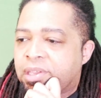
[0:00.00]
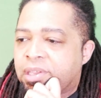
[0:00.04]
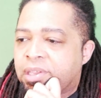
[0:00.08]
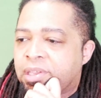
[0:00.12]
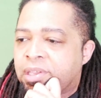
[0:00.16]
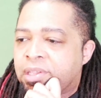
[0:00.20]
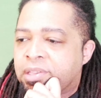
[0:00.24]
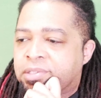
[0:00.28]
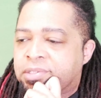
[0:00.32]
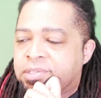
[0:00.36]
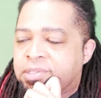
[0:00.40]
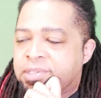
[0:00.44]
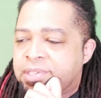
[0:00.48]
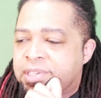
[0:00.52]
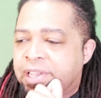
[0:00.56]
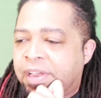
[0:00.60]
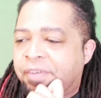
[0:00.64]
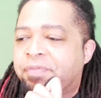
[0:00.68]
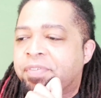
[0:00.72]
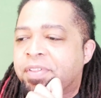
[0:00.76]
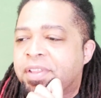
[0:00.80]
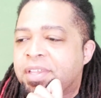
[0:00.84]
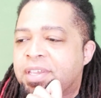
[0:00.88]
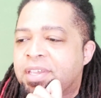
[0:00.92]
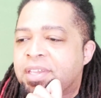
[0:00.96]
It's
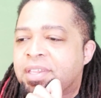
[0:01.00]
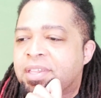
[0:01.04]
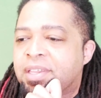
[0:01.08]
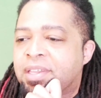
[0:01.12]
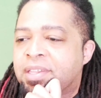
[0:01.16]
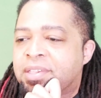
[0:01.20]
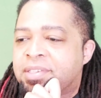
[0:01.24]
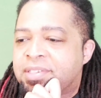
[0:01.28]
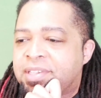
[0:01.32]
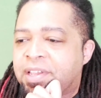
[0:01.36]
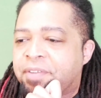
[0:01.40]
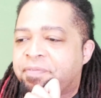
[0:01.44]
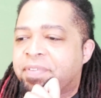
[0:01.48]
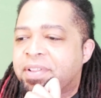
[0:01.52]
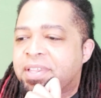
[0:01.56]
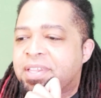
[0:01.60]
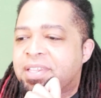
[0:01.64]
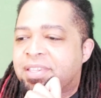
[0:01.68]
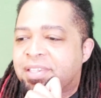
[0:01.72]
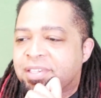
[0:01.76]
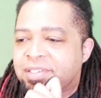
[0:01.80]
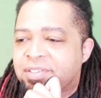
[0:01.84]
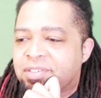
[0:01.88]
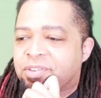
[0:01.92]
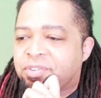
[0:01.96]
definitely
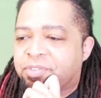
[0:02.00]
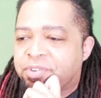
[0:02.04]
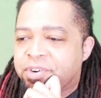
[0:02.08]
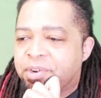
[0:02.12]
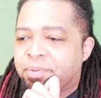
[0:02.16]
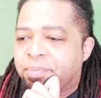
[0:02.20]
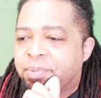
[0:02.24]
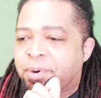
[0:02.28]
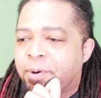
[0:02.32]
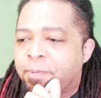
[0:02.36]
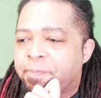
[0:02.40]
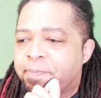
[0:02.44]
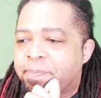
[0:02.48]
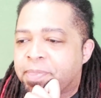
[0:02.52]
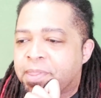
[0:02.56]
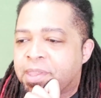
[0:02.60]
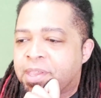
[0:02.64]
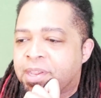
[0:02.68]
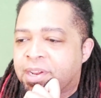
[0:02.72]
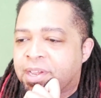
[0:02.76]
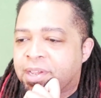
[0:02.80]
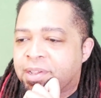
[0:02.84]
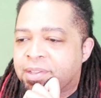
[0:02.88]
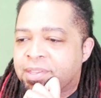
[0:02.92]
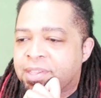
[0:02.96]
disagreeable,
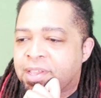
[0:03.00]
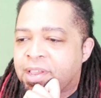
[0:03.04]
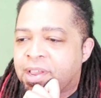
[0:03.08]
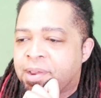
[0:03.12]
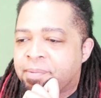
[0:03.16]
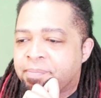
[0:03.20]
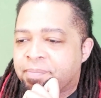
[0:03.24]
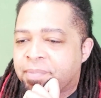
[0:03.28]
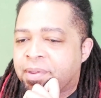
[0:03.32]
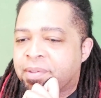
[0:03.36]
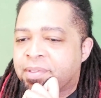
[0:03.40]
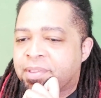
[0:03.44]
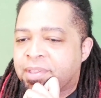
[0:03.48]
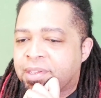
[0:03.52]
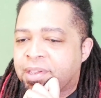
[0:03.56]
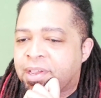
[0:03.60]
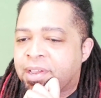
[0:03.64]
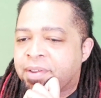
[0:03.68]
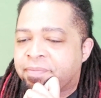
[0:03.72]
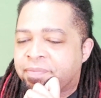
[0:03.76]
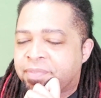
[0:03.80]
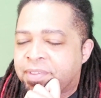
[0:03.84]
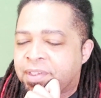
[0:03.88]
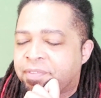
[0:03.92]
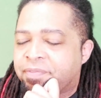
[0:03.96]
and I
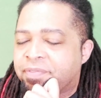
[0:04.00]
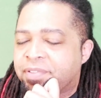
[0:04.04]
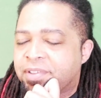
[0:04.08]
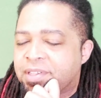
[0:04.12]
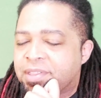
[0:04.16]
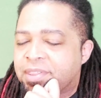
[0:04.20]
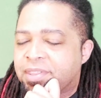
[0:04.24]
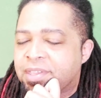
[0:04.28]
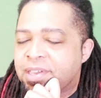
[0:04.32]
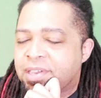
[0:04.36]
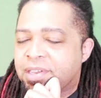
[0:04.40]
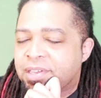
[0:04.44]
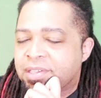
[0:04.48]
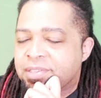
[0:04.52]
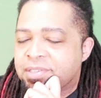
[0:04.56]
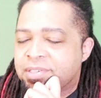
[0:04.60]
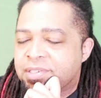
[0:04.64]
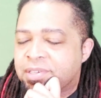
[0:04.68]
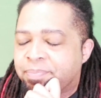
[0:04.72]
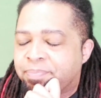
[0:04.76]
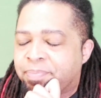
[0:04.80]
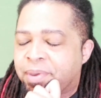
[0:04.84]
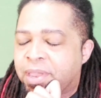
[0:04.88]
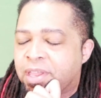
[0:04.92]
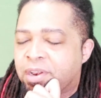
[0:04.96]
definitely think it's
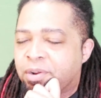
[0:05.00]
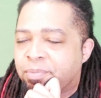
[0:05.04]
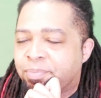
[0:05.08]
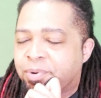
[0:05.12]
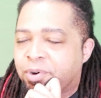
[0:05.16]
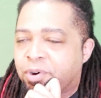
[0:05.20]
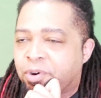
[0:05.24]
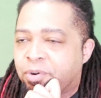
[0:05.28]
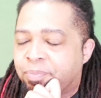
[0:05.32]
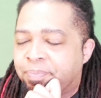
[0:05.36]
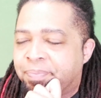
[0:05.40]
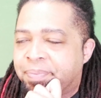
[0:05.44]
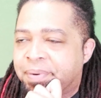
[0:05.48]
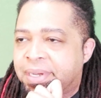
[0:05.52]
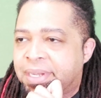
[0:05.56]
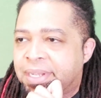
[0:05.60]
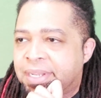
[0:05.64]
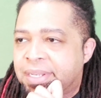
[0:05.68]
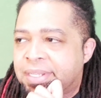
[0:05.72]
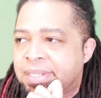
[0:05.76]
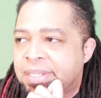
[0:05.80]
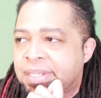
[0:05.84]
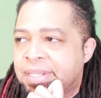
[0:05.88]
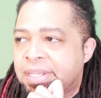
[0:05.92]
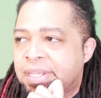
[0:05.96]
debatable.
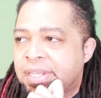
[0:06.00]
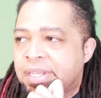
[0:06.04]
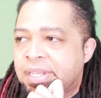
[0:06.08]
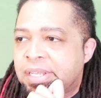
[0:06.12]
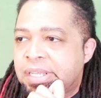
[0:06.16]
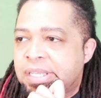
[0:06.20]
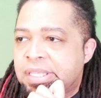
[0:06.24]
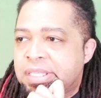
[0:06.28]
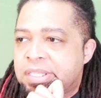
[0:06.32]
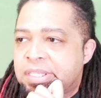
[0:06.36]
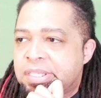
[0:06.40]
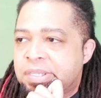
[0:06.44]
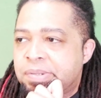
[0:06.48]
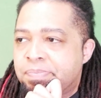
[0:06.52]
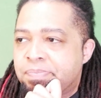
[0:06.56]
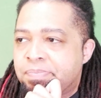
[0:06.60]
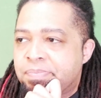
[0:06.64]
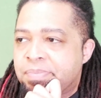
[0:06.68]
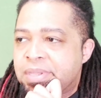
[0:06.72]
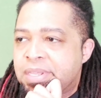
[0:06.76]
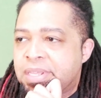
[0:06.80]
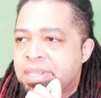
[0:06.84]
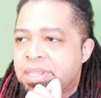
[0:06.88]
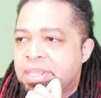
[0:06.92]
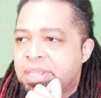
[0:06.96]
But to
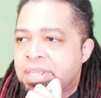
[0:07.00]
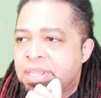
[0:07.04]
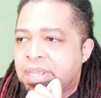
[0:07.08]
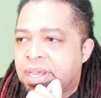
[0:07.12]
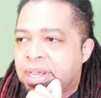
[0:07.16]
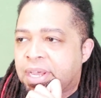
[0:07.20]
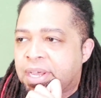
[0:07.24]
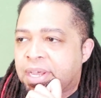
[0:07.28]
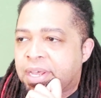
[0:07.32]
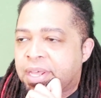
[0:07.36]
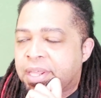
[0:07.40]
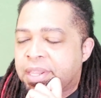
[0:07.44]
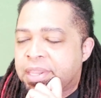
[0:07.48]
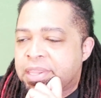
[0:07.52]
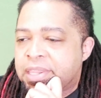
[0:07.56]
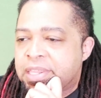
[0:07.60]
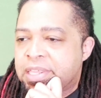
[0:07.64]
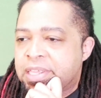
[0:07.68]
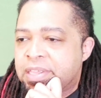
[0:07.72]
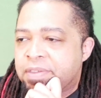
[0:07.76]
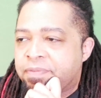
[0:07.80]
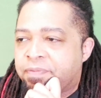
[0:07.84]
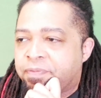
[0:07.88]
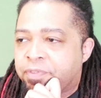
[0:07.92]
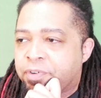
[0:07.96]
me,
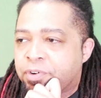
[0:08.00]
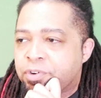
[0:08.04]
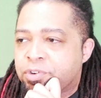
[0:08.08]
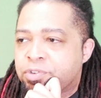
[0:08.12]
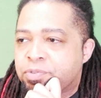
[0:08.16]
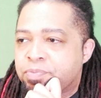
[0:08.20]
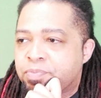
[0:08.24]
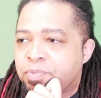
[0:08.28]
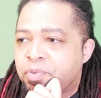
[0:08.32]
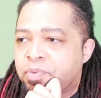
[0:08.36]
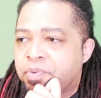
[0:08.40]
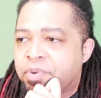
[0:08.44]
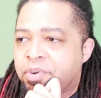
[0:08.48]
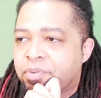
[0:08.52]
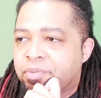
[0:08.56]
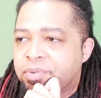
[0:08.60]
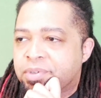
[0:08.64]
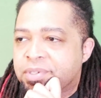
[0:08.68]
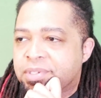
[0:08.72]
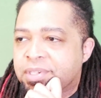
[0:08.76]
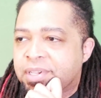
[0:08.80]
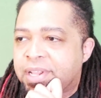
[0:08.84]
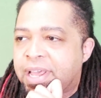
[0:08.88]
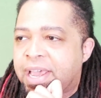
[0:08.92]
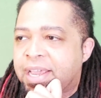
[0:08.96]
the first movie
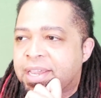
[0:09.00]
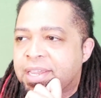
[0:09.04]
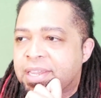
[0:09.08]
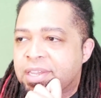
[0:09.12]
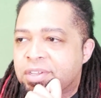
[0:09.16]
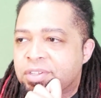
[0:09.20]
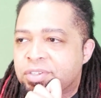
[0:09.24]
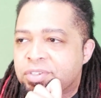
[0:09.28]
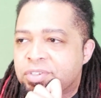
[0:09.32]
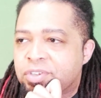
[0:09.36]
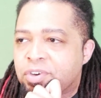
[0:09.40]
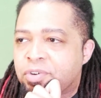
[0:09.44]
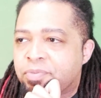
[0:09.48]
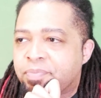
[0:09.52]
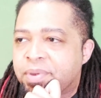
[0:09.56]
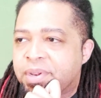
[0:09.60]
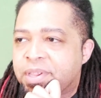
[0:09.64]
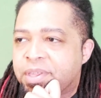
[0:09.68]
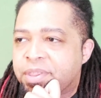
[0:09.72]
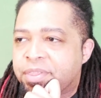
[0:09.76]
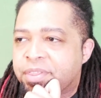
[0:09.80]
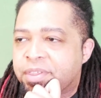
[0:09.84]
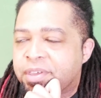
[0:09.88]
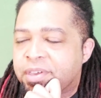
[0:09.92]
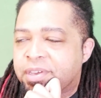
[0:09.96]
was lacking so
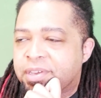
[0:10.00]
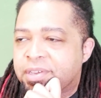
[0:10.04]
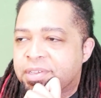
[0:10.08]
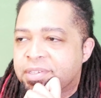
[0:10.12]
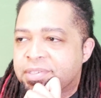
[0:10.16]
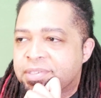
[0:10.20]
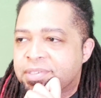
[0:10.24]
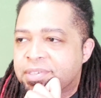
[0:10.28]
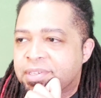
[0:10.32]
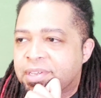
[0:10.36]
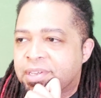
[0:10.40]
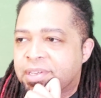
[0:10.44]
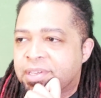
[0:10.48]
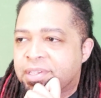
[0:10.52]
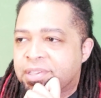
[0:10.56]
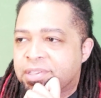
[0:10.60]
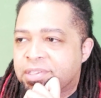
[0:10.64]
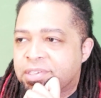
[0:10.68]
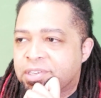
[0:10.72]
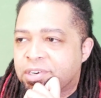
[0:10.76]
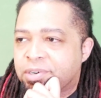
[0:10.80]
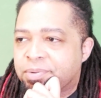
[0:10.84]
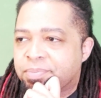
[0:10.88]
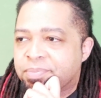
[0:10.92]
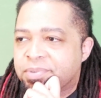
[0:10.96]
many things in
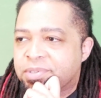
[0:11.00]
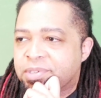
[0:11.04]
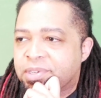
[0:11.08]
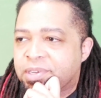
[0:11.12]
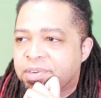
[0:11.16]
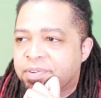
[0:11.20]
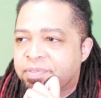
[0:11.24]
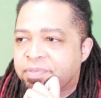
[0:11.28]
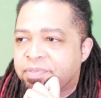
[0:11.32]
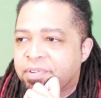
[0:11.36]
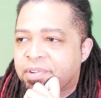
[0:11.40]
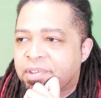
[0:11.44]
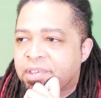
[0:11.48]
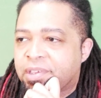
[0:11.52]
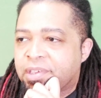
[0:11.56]
terms of,